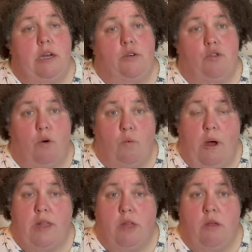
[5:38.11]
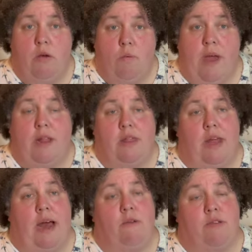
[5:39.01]
So one way that
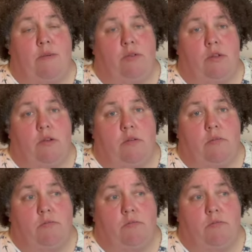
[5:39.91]
I was able to